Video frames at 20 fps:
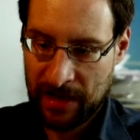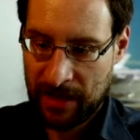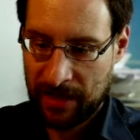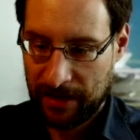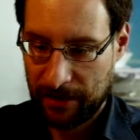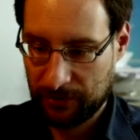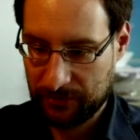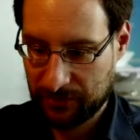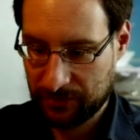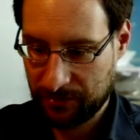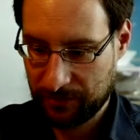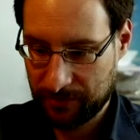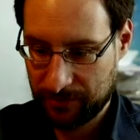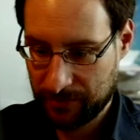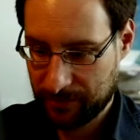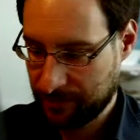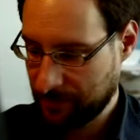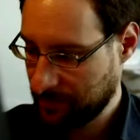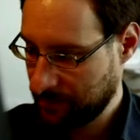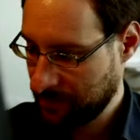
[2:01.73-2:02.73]
I also don't,
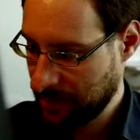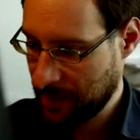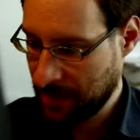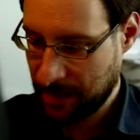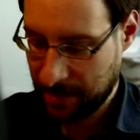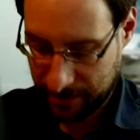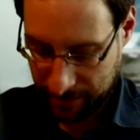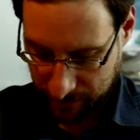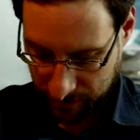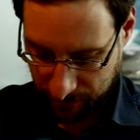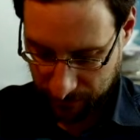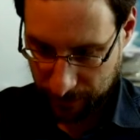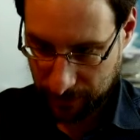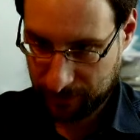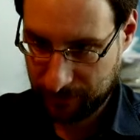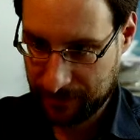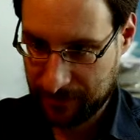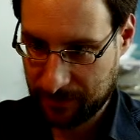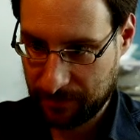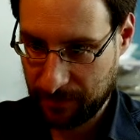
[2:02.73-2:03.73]
harder to
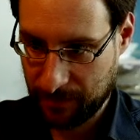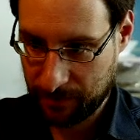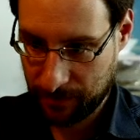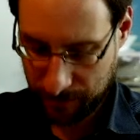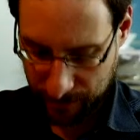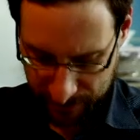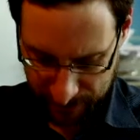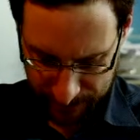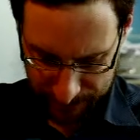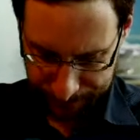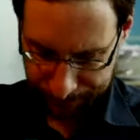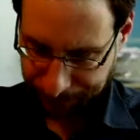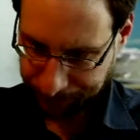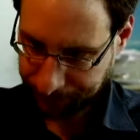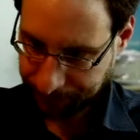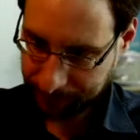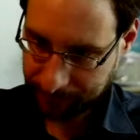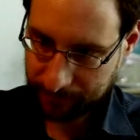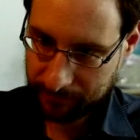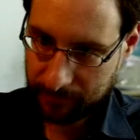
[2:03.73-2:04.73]
work with because
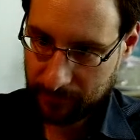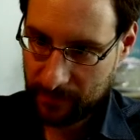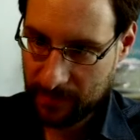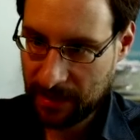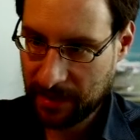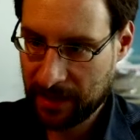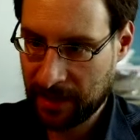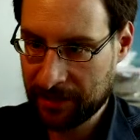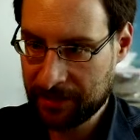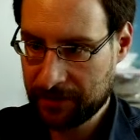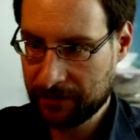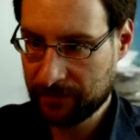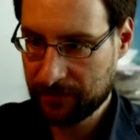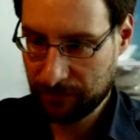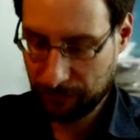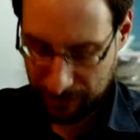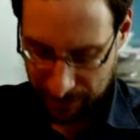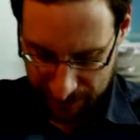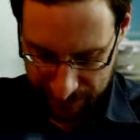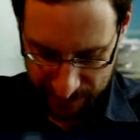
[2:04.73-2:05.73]
can't even
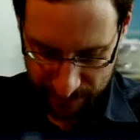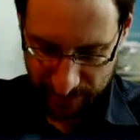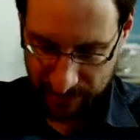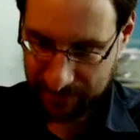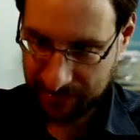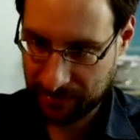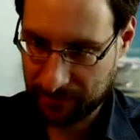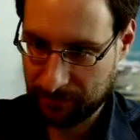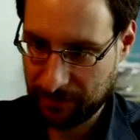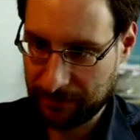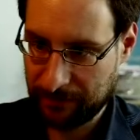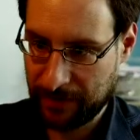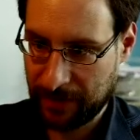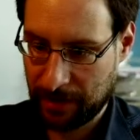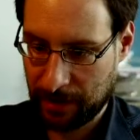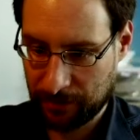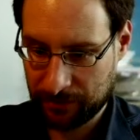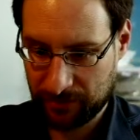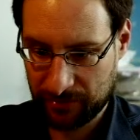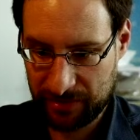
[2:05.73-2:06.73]
really debug this, right?
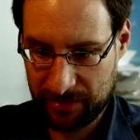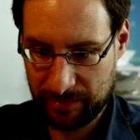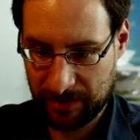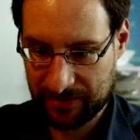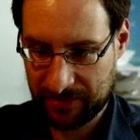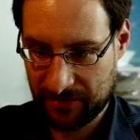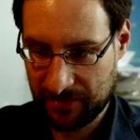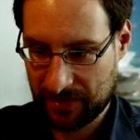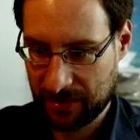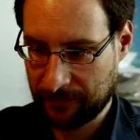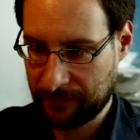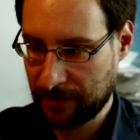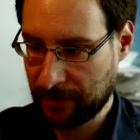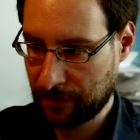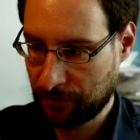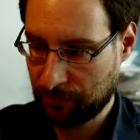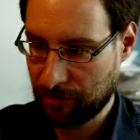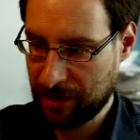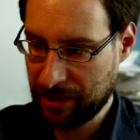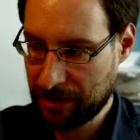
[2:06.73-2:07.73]
How to debug this stuff I
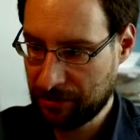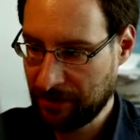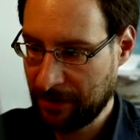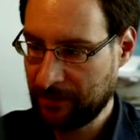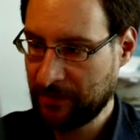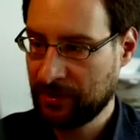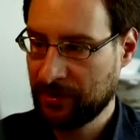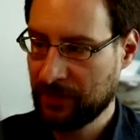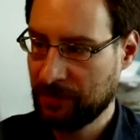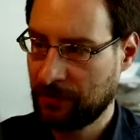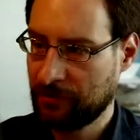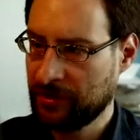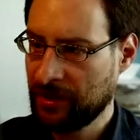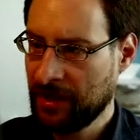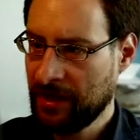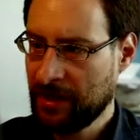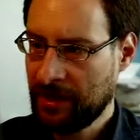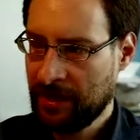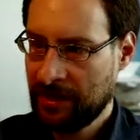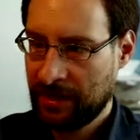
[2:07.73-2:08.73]
already grabbed here around.
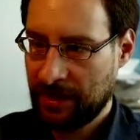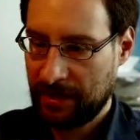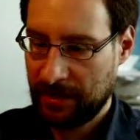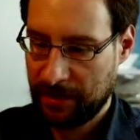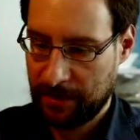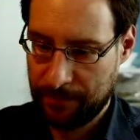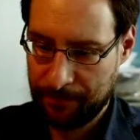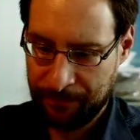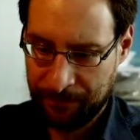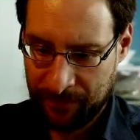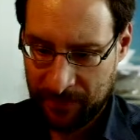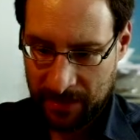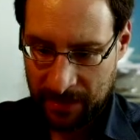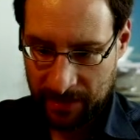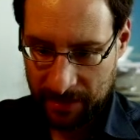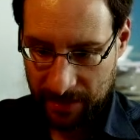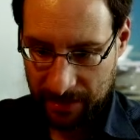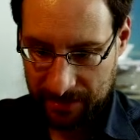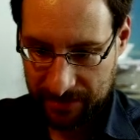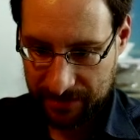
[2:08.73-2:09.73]

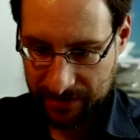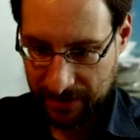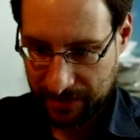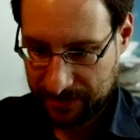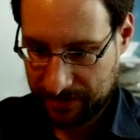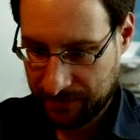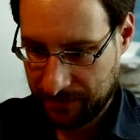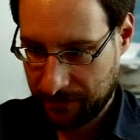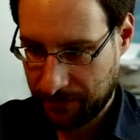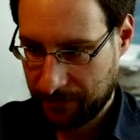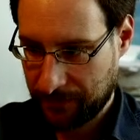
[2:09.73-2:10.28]
It doesn't,